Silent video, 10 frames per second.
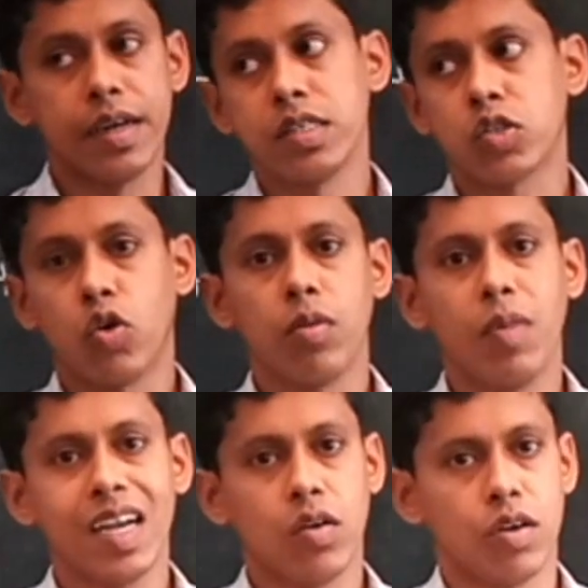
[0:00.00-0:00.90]
it is called
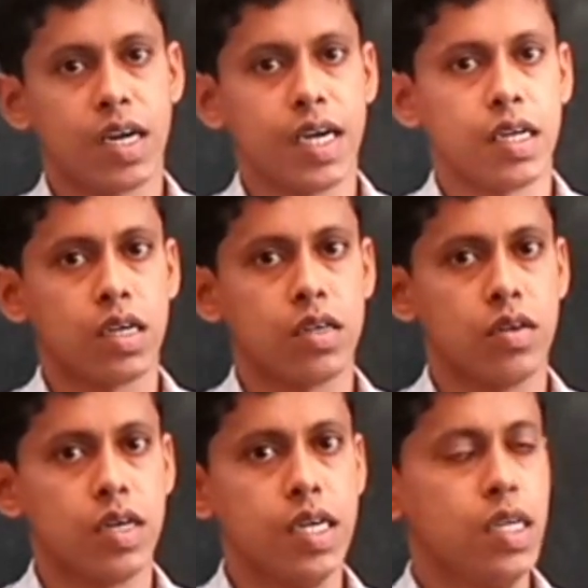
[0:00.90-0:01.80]
biquadratic.
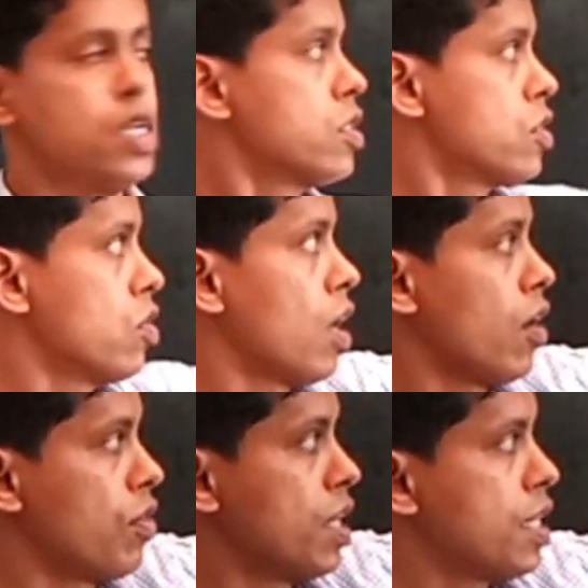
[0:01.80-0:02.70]
Alright. So, you
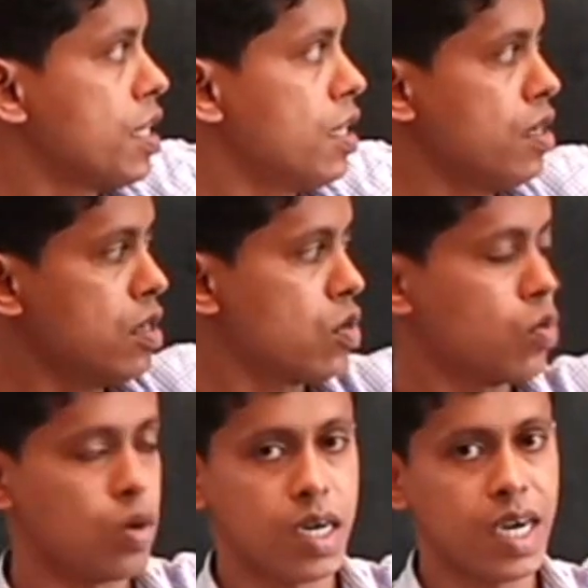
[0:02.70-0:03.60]
have linear,
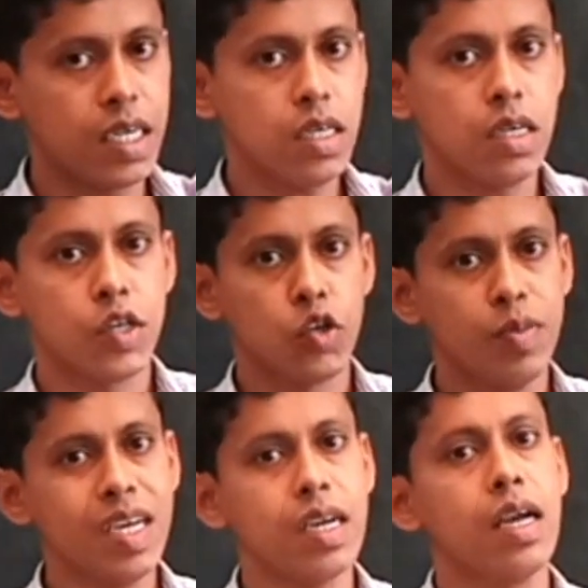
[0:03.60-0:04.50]
quadratic,
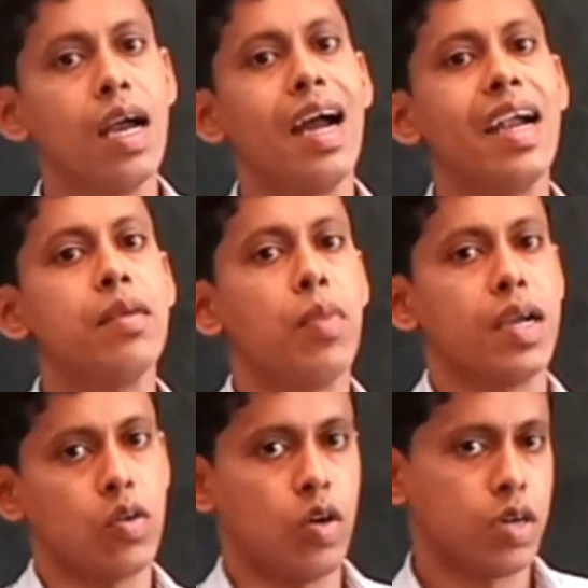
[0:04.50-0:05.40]
cubic, and
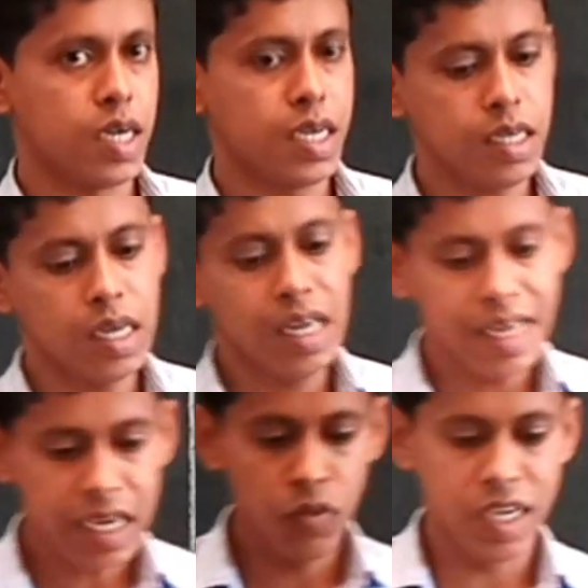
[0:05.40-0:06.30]
biquadratic
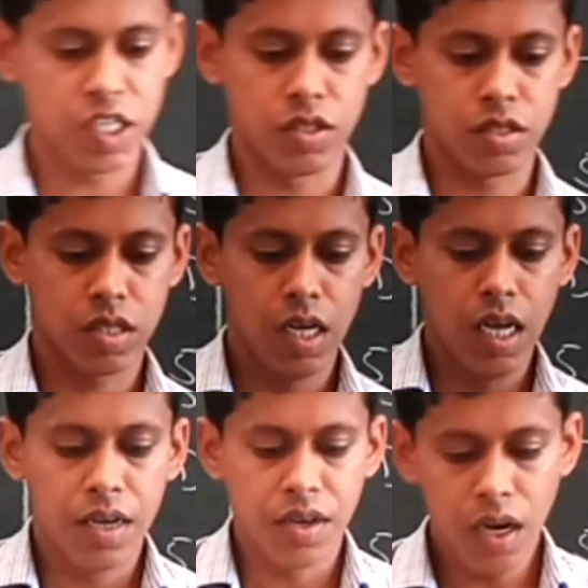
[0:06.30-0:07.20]
equations.
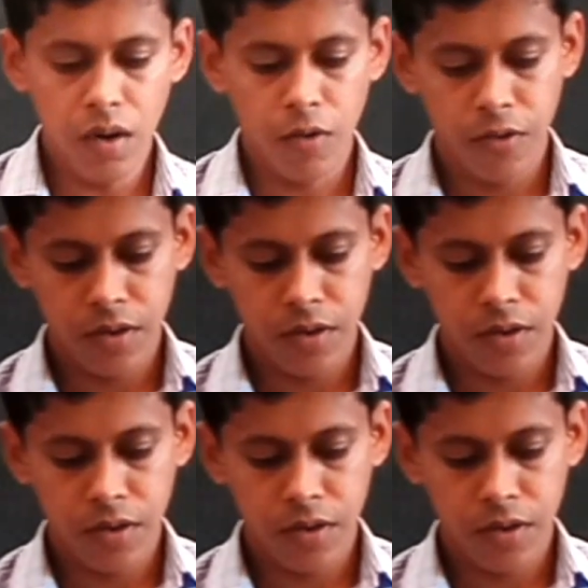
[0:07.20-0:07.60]
Now,